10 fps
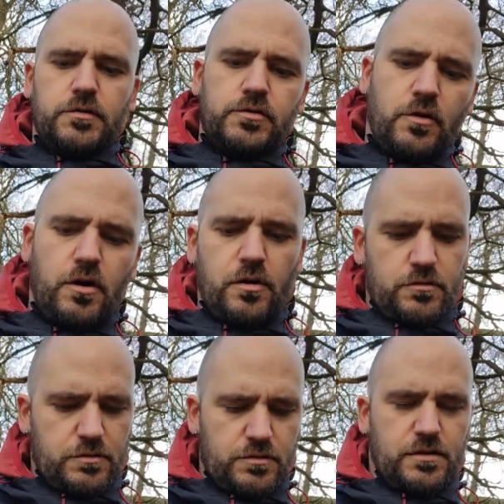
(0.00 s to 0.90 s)
So
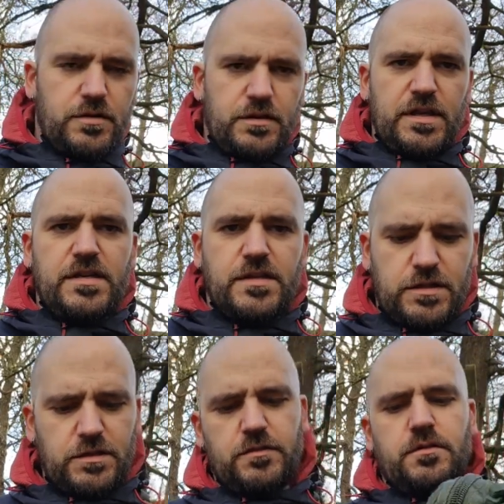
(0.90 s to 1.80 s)

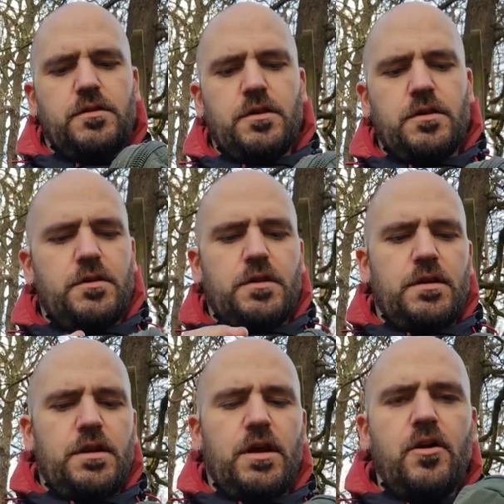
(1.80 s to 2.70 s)
this,
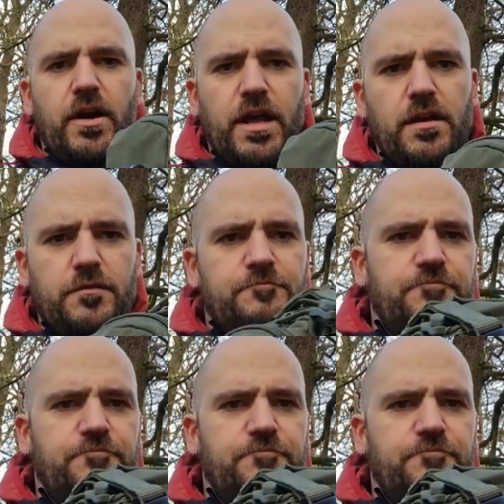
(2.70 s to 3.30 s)
I got it